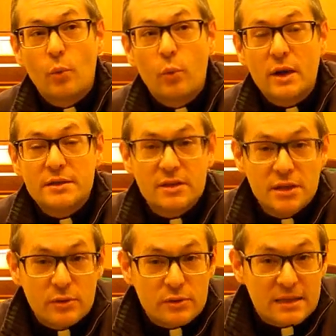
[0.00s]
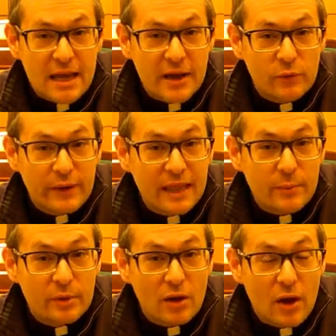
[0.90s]
what do you say really
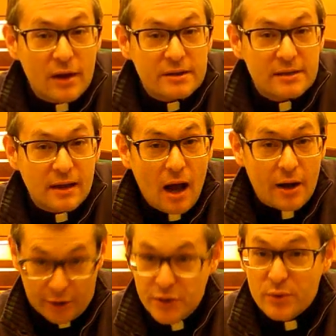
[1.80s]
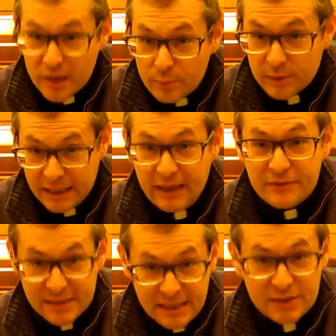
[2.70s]
belongs to God? Are you going to
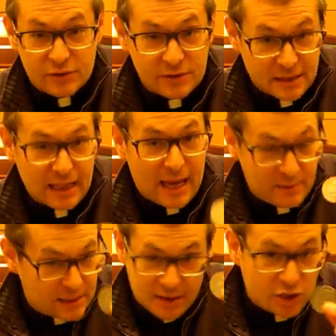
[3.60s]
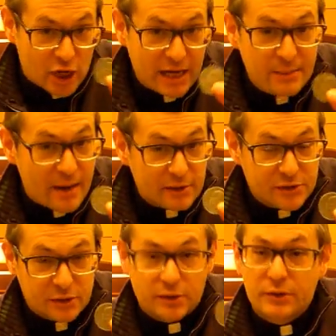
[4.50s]
believe Caesar's claims that the shiny metal
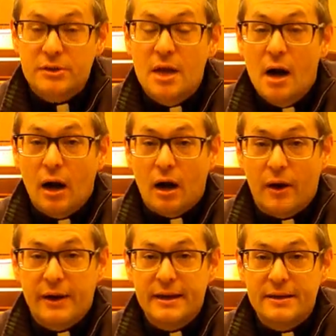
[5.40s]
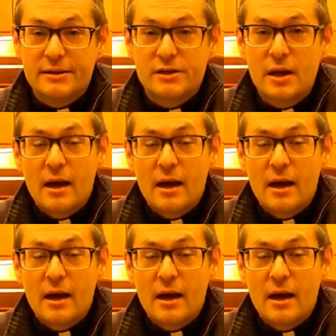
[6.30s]
circles are his?